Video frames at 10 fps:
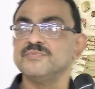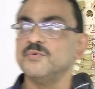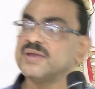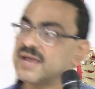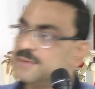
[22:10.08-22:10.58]

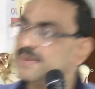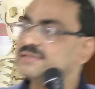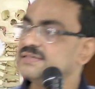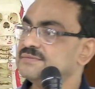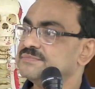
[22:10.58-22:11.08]
We can
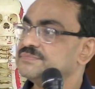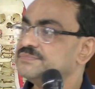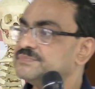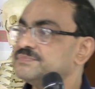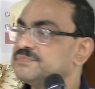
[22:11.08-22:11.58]
imagine.
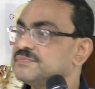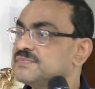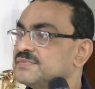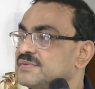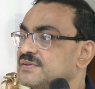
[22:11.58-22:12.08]

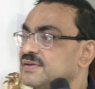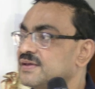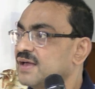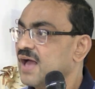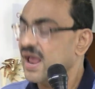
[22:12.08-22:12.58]

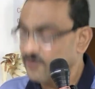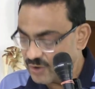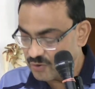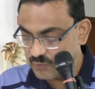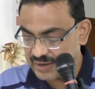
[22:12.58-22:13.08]

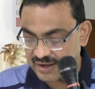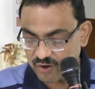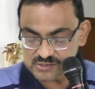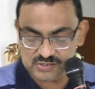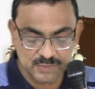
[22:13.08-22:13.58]
And we can
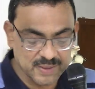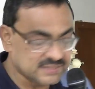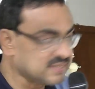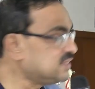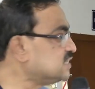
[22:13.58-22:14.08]
also
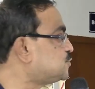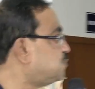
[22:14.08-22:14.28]
imagine this